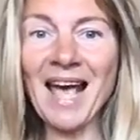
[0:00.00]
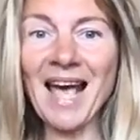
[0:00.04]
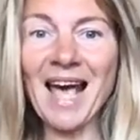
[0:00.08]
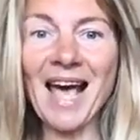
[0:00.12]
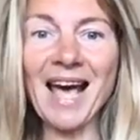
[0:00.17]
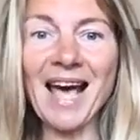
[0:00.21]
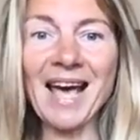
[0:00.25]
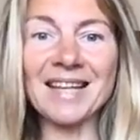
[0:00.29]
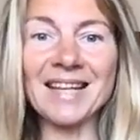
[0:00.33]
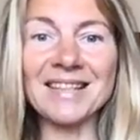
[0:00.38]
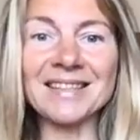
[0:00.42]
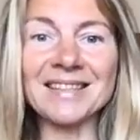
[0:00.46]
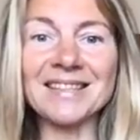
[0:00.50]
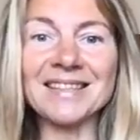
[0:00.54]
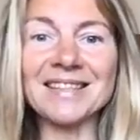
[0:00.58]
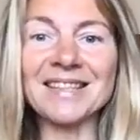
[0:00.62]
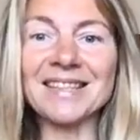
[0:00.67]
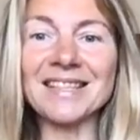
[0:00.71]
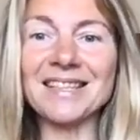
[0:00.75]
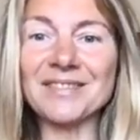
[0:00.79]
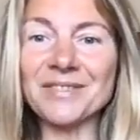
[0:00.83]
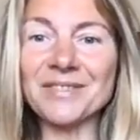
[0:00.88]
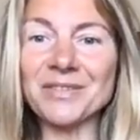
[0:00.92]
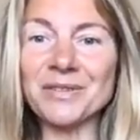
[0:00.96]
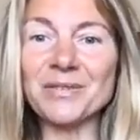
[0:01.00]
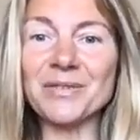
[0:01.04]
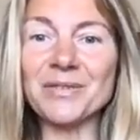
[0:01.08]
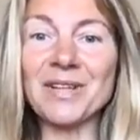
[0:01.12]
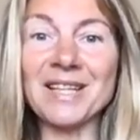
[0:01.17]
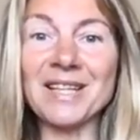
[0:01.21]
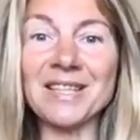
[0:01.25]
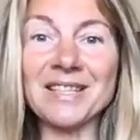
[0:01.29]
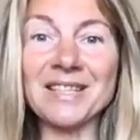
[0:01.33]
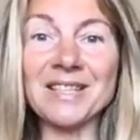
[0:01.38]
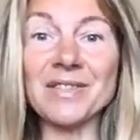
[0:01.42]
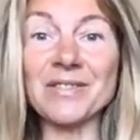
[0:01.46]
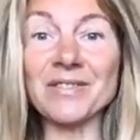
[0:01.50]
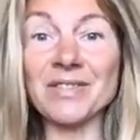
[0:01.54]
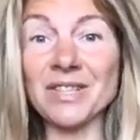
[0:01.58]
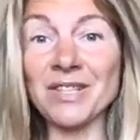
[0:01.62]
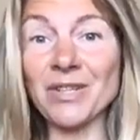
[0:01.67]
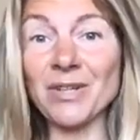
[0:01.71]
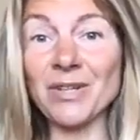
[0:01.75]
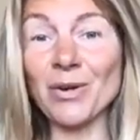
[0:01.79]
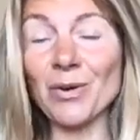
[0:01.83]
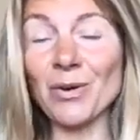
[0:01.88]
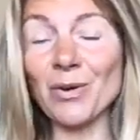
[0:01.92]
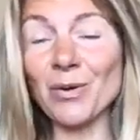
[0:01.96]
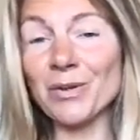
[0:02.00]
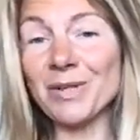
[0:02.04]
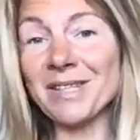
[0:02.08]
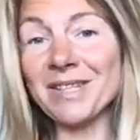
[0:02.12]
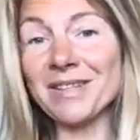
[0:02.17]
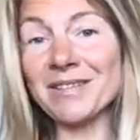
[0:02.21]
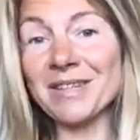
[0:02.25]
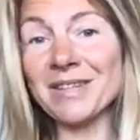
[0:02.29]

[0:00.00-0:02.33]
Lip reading: And if you find this video on a